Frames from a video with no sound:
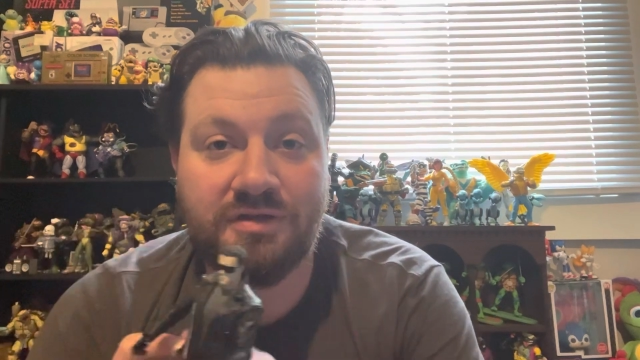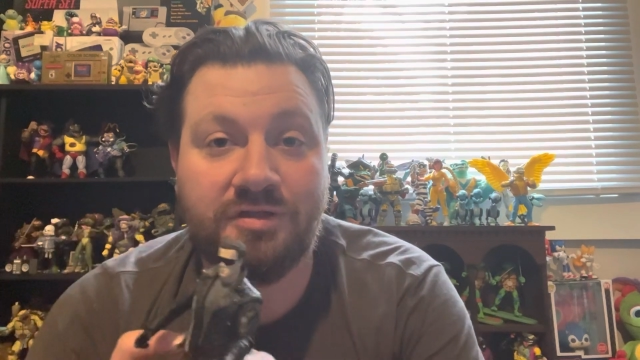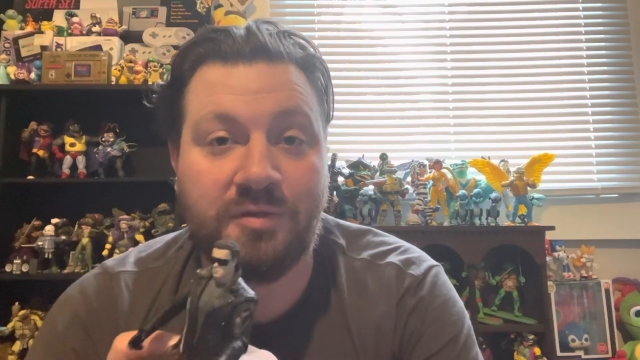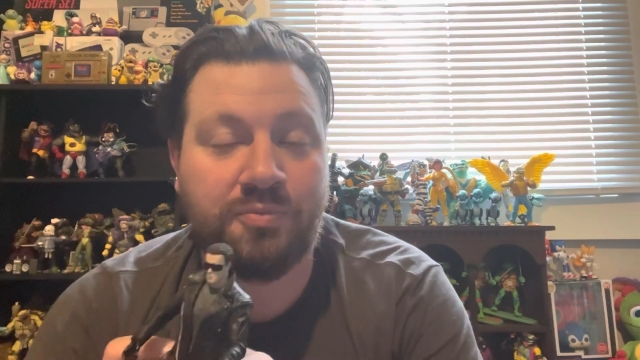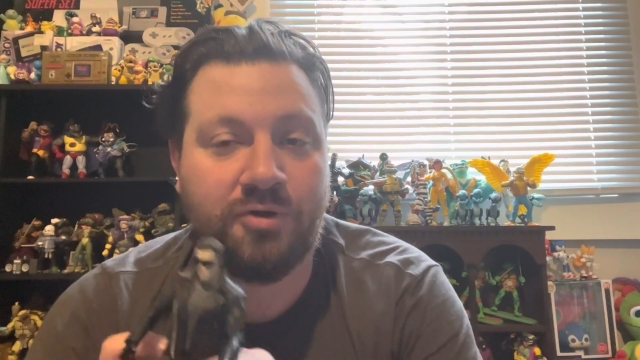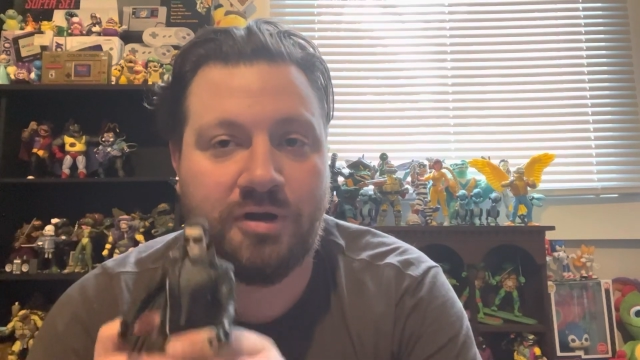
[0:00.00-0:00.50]

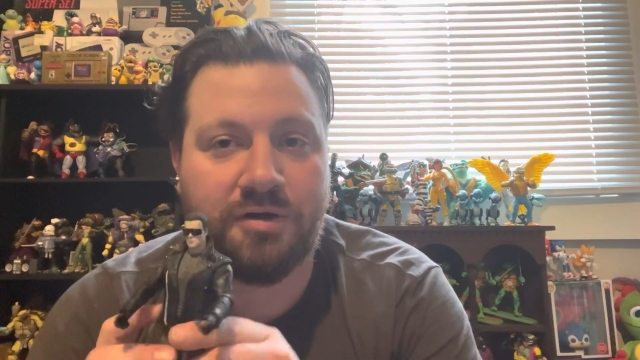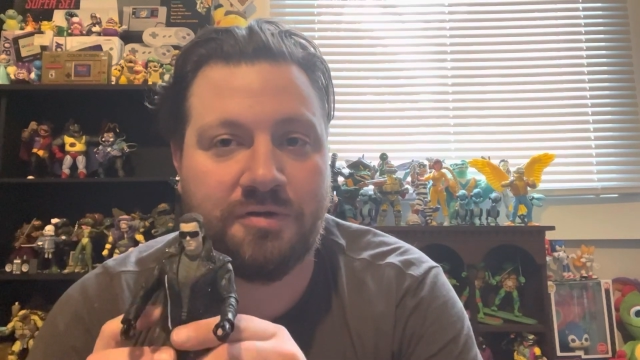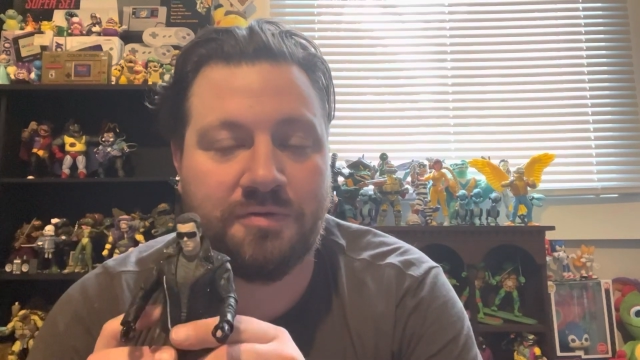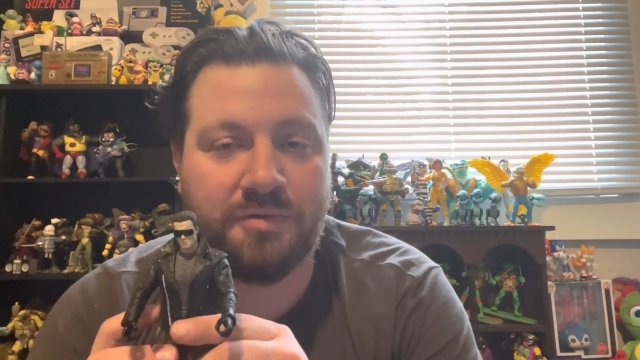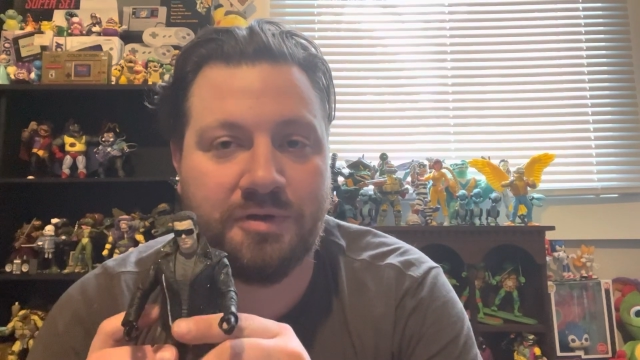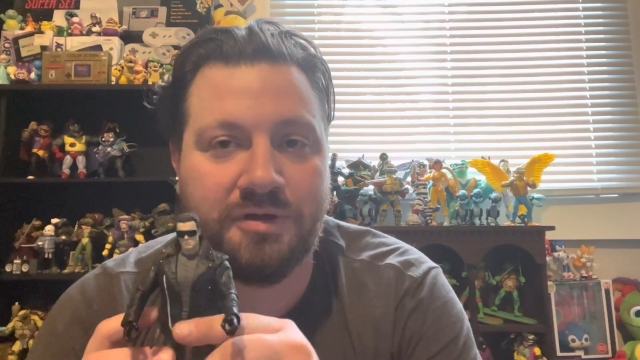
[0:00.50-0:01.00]
the
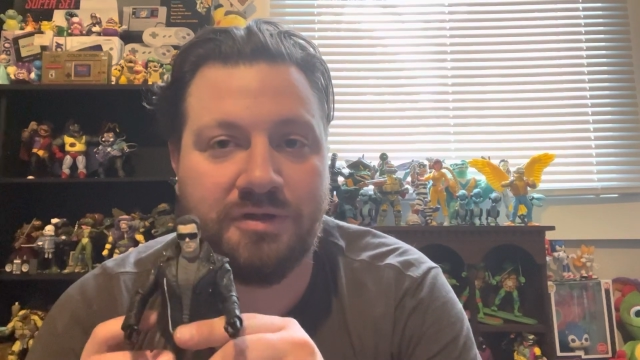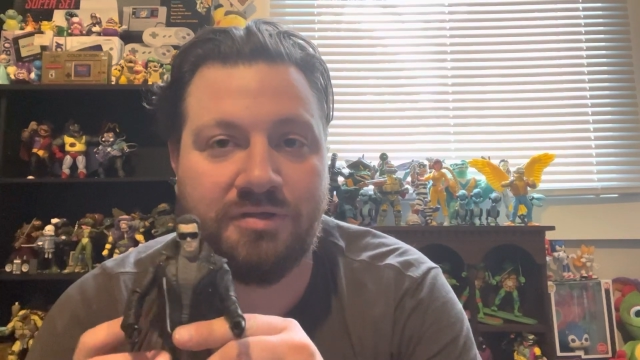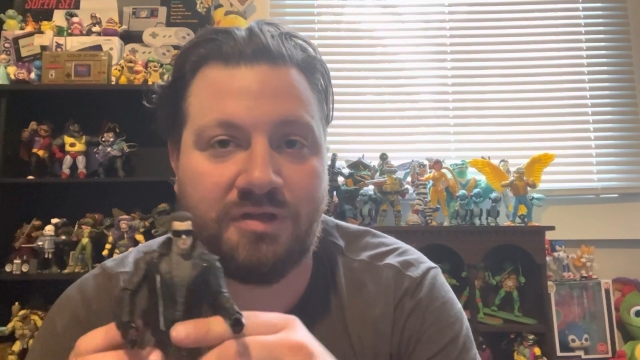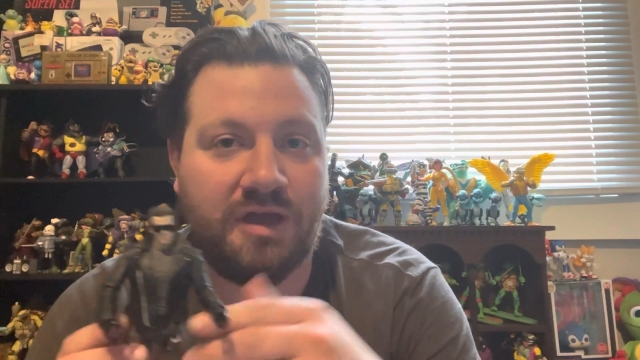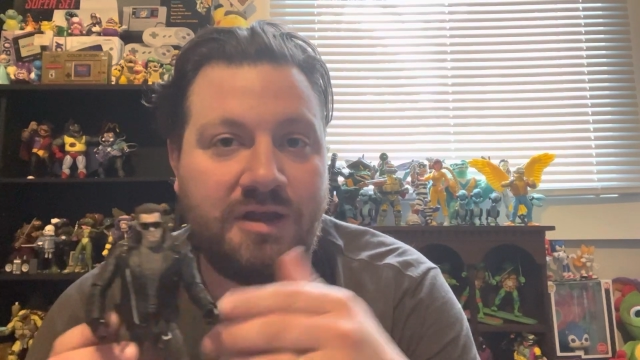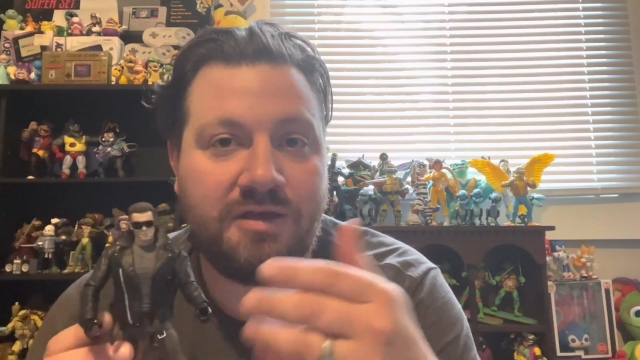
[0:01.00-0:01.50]
Predator ones,
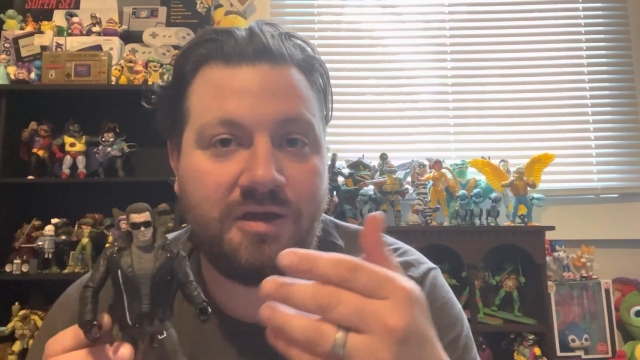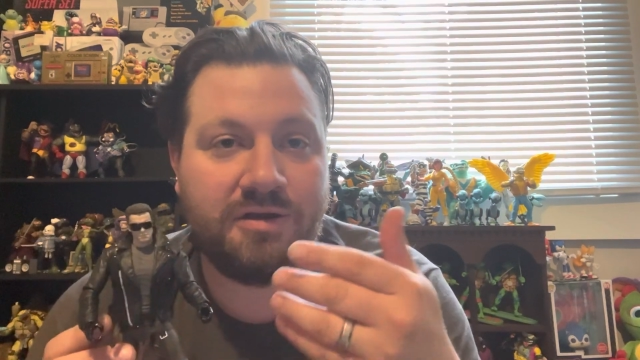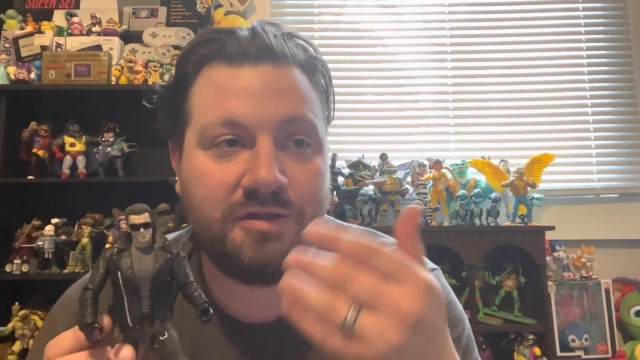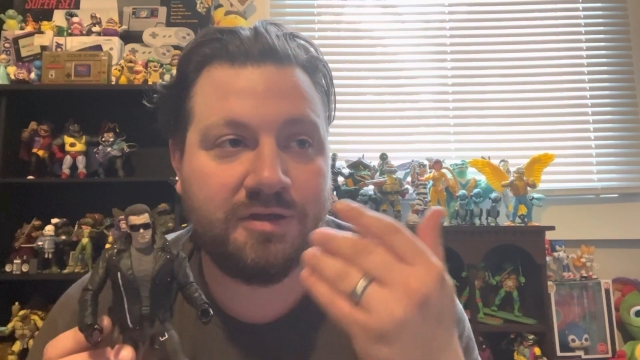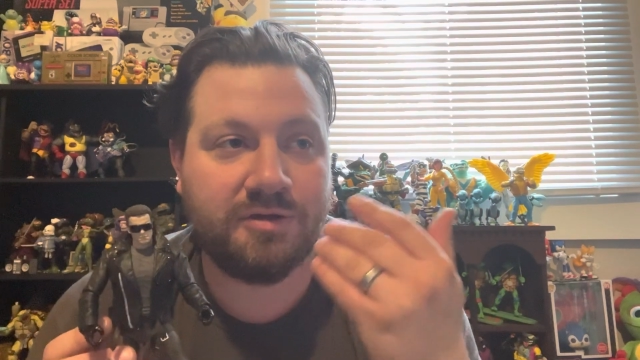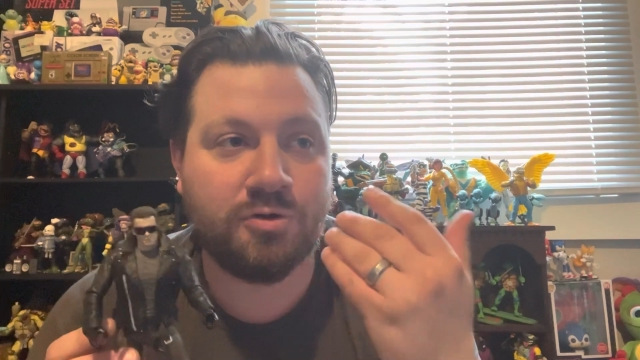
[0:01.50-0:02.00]
any kind
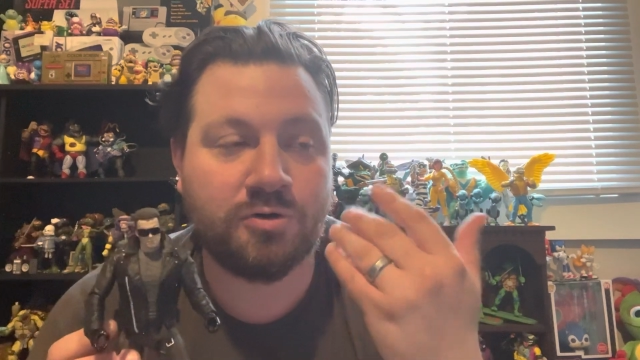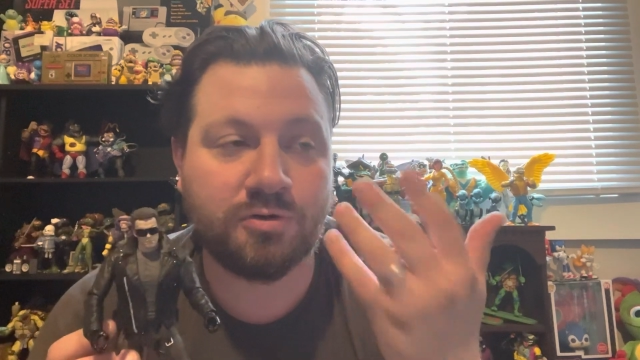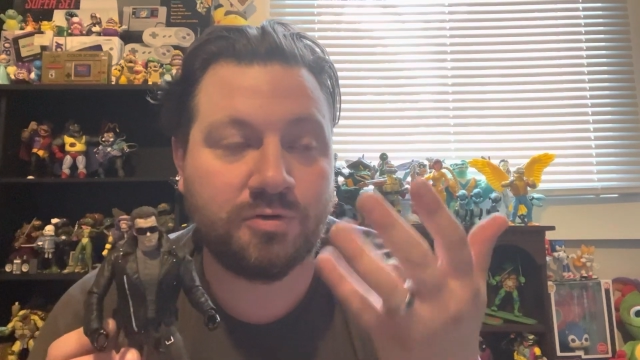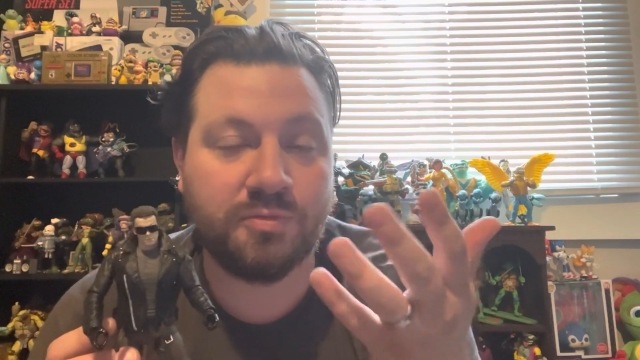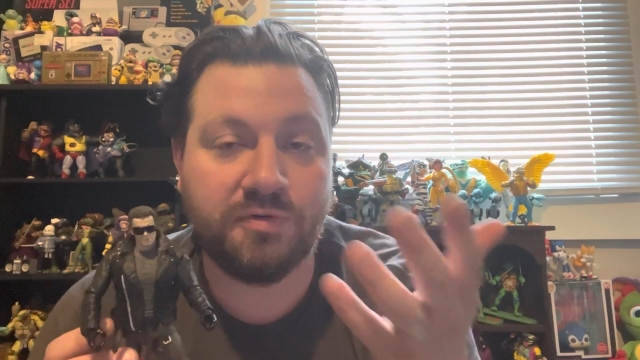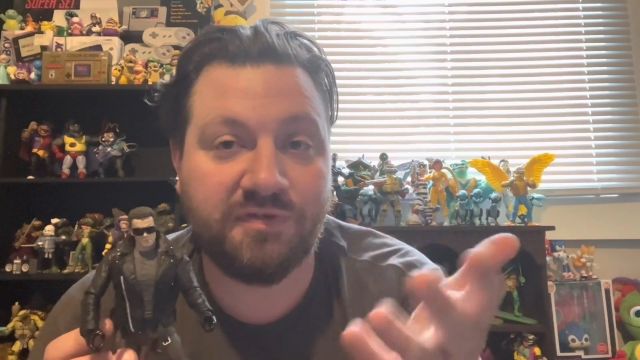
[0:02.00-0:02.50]
of like
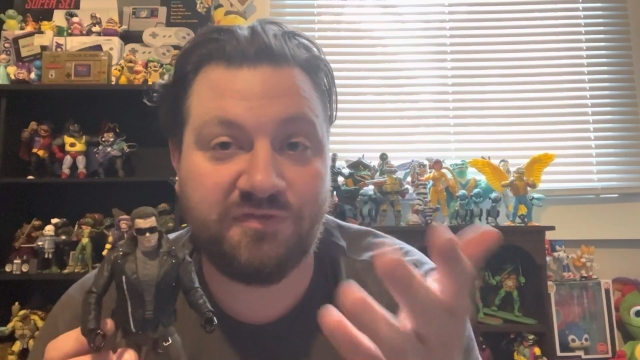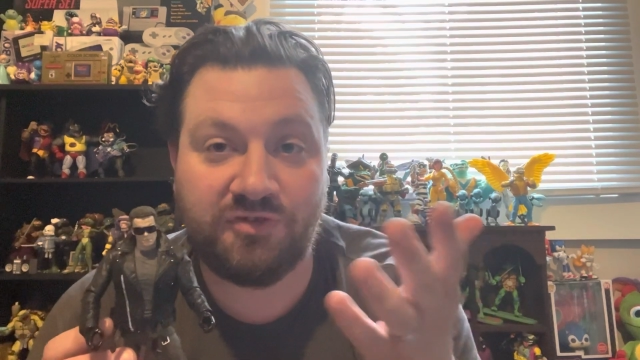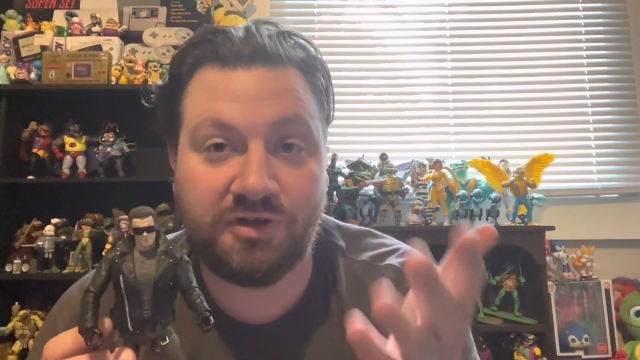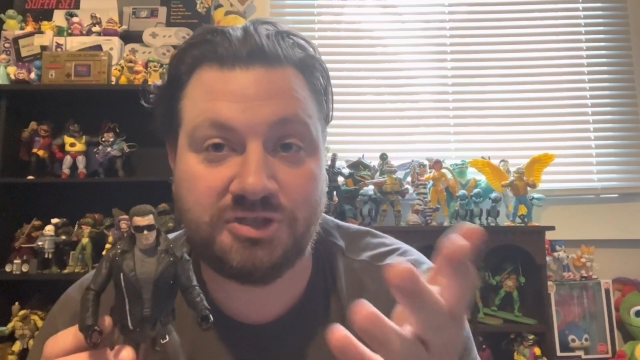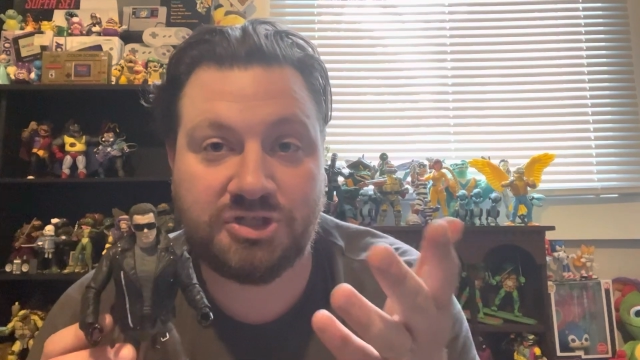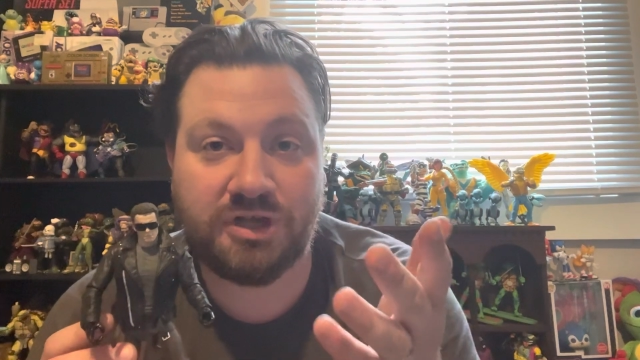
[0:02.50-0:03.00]
horror movie
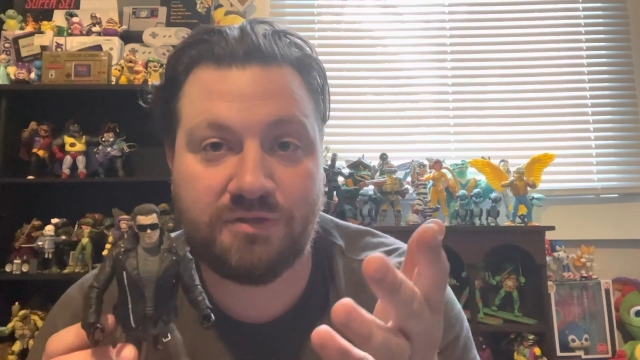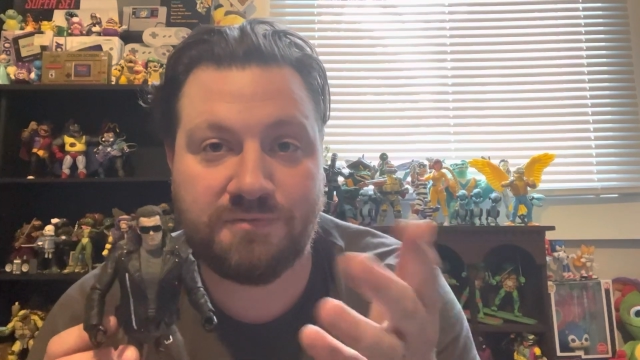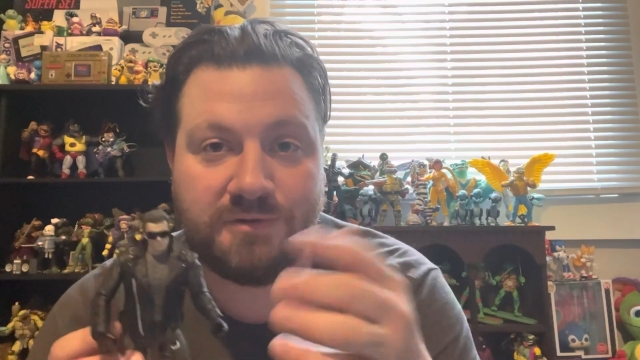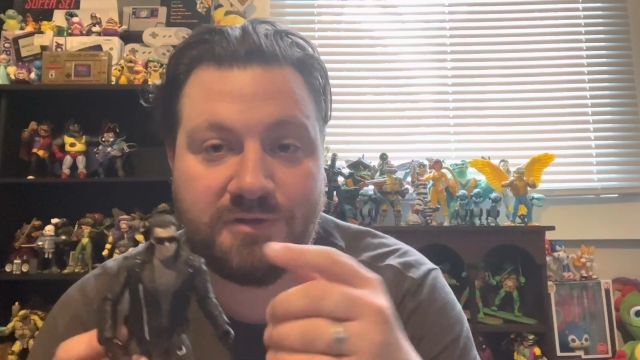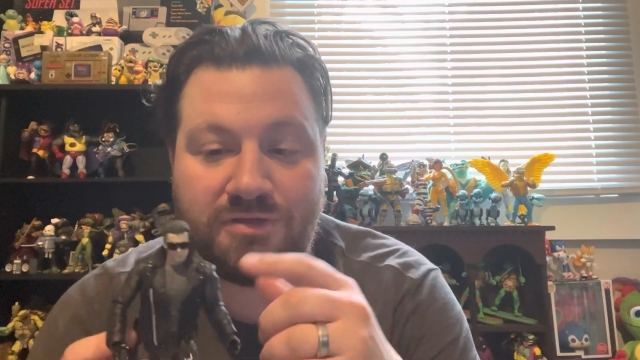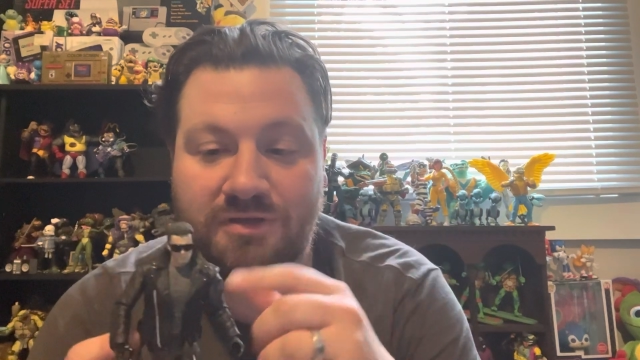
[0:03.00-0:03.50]
franchise
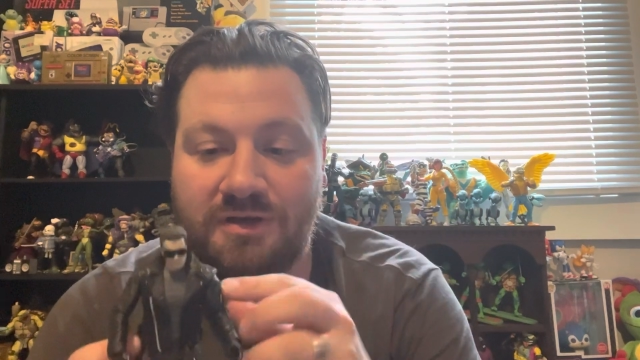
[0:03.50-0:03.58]
ones.